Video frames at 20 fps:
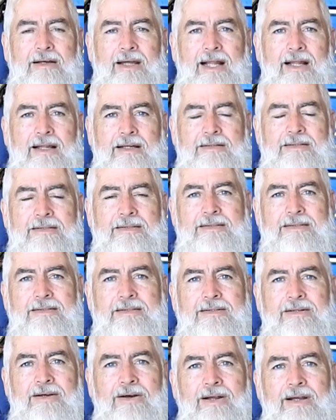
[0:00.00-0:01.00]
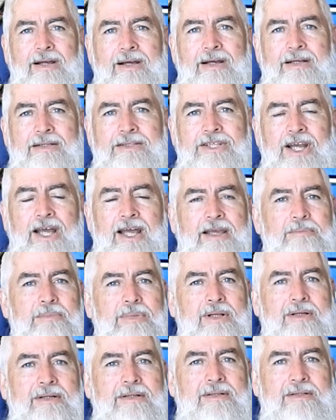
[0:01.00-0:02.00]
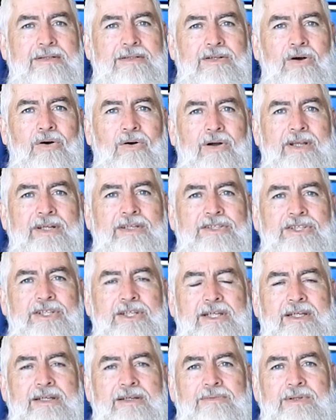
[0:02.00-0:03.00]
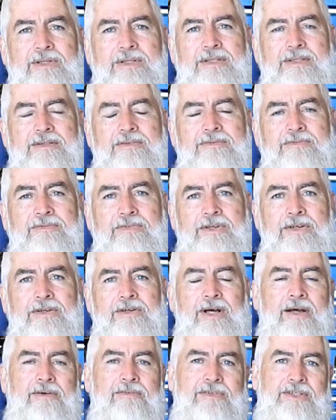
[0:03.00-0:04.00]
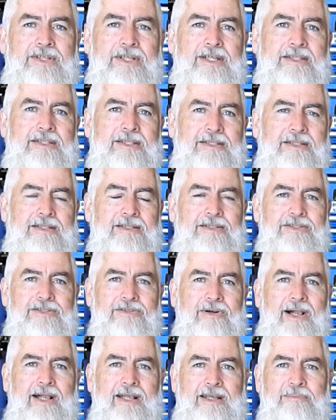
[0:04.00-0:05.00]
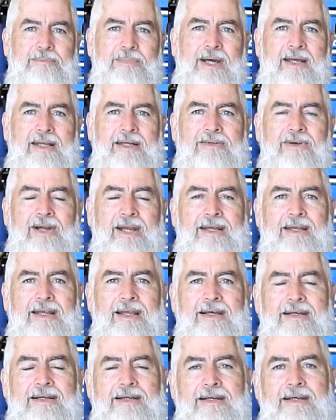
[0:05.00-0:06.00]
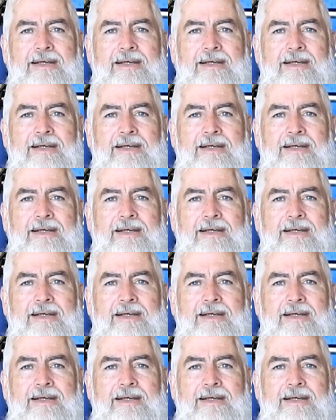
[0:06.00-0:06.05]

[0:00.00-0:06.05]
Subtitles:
Alan got a Chamberlain 9G, which for you overseas, it's an Australian-made tractor.